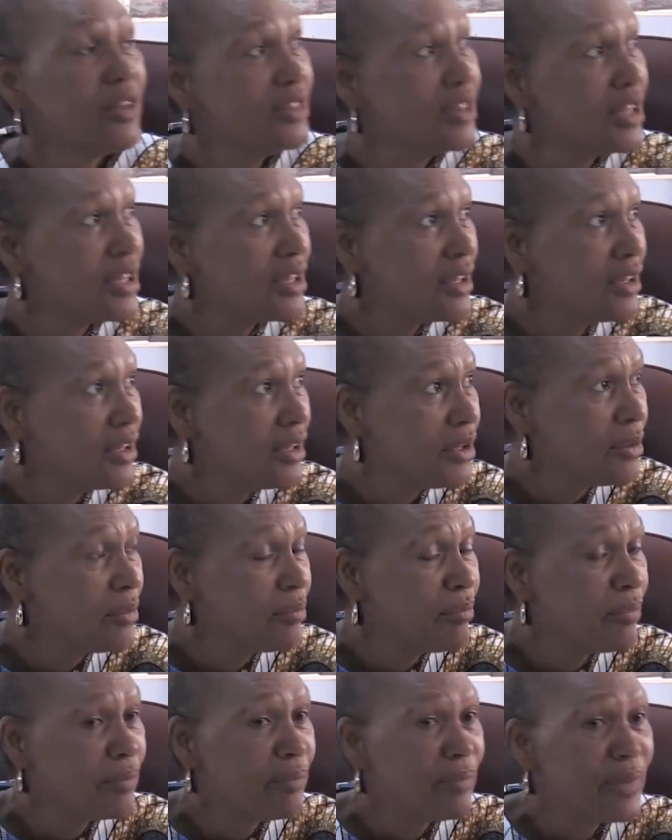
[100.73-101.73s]
The
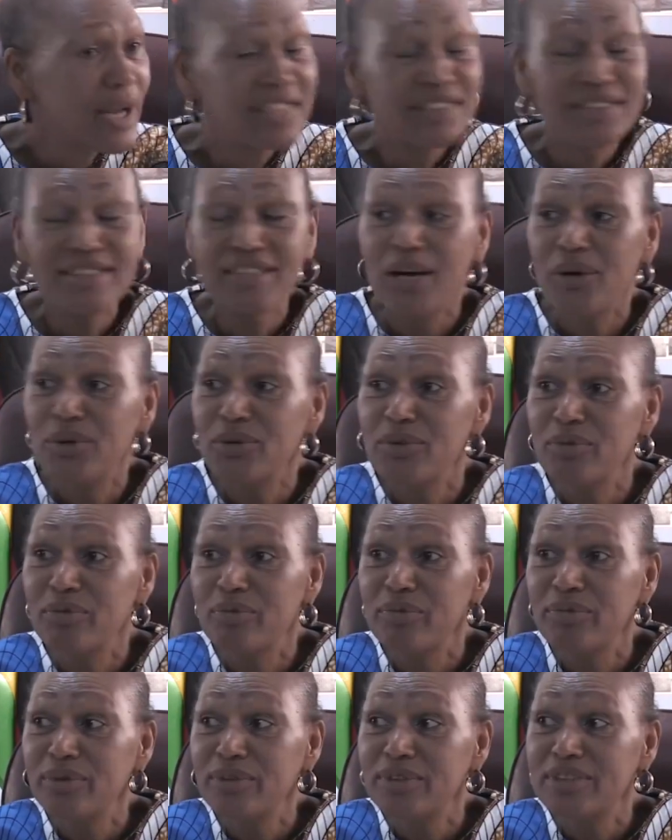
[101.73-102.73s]
Mat
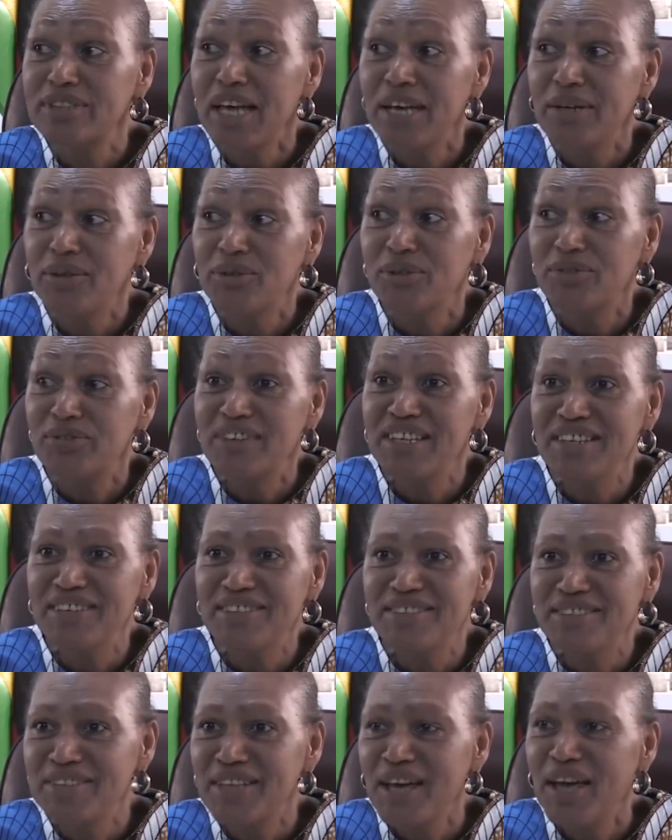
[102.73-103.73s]
South side of
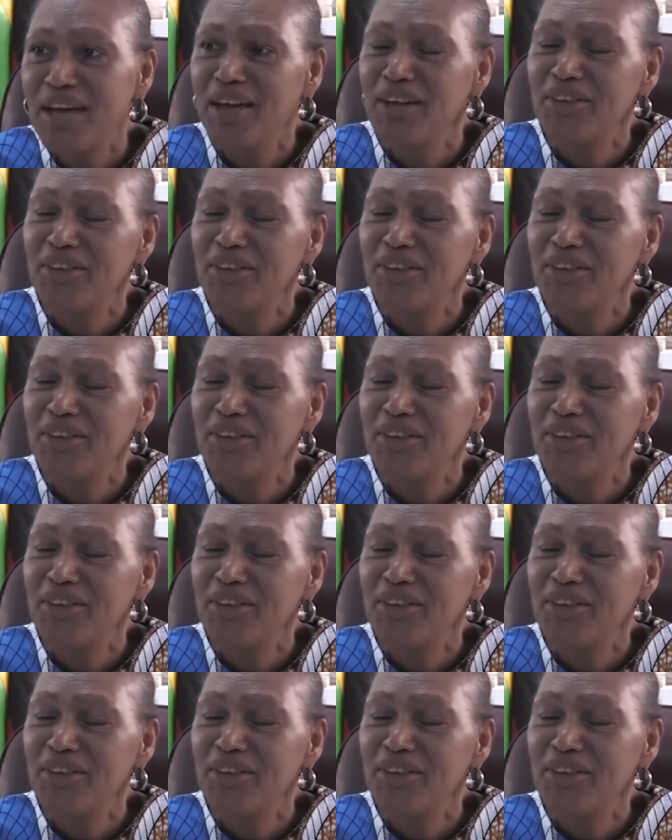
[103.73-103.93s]
things,